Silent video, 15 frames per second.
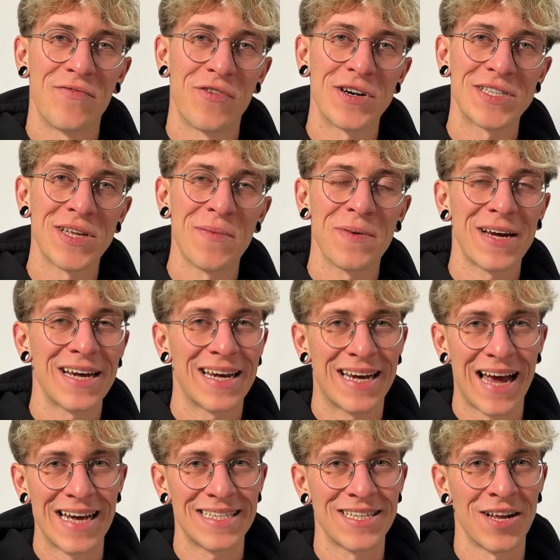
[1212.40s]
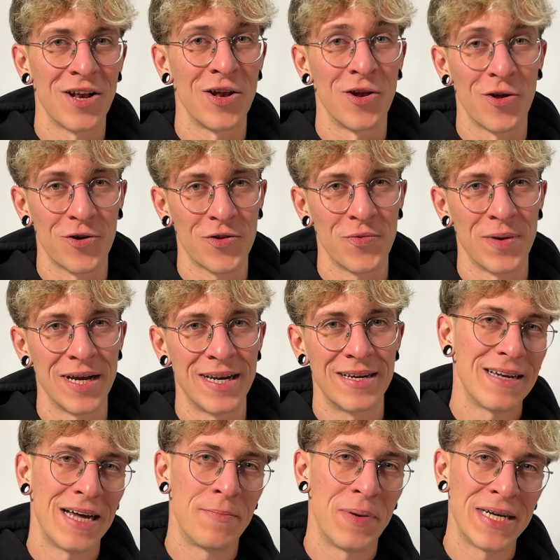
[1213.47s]
First up, Castle Locthwain.
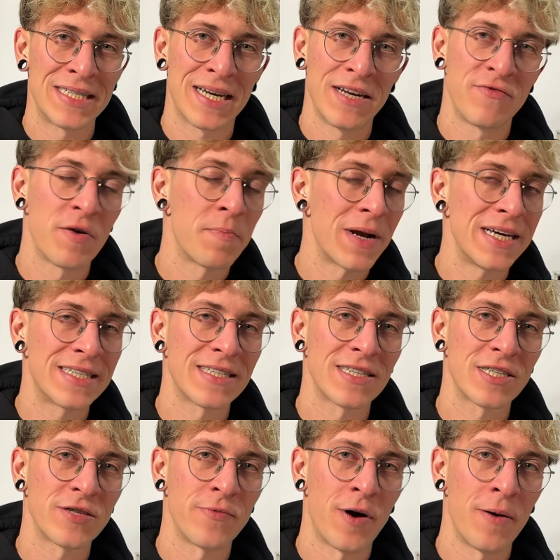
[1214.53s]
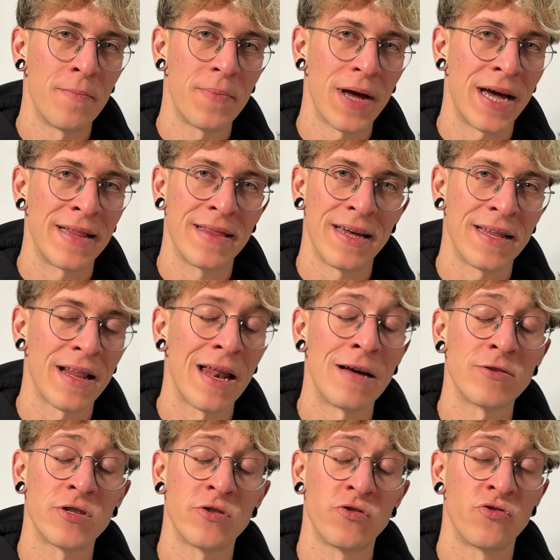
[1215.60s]
It basically replaces a swamp and it
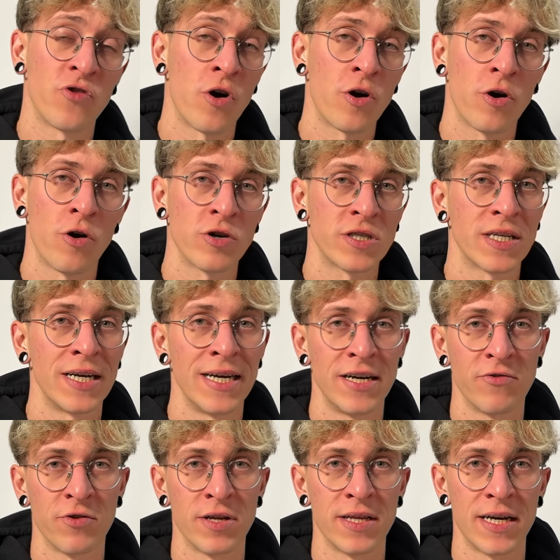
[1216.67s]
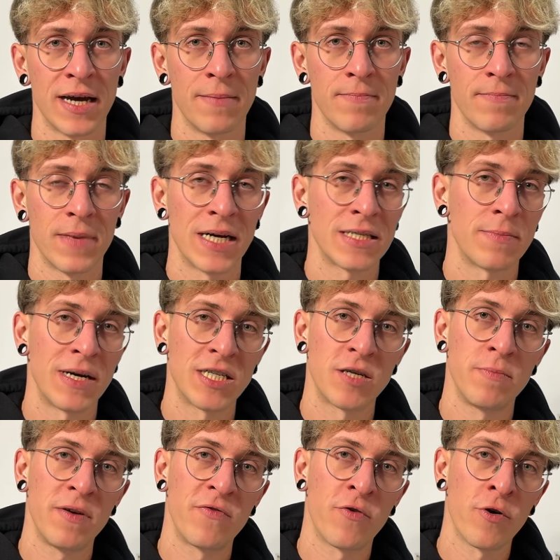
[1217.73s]
allows us to draw cards later on in the game. As
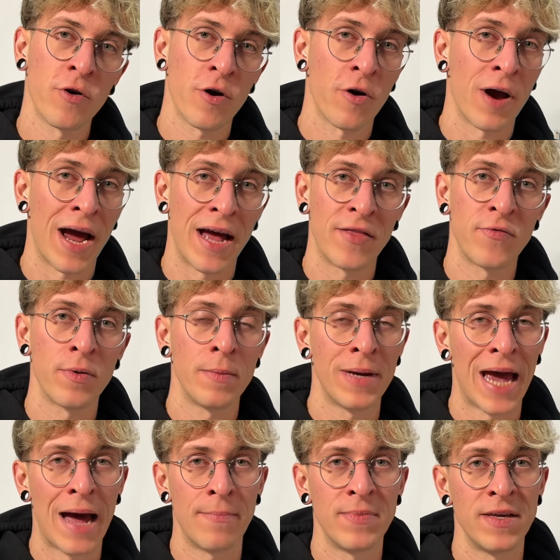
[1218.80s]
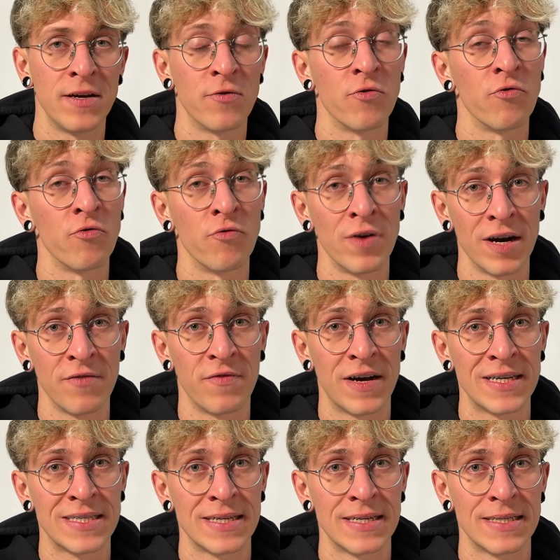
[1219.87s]
mentioned before, our hand will be empty really
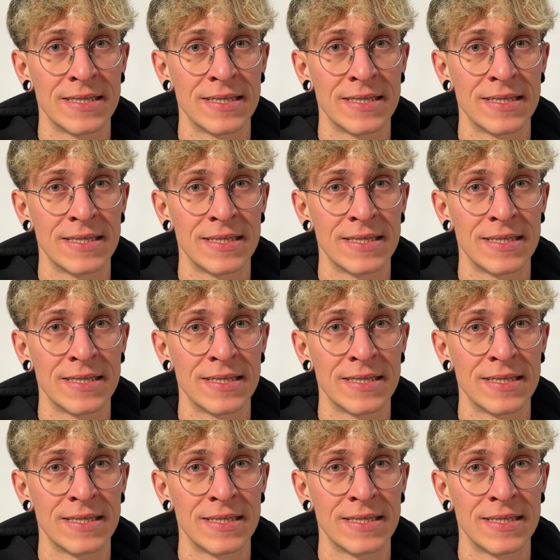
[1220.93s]
fast in this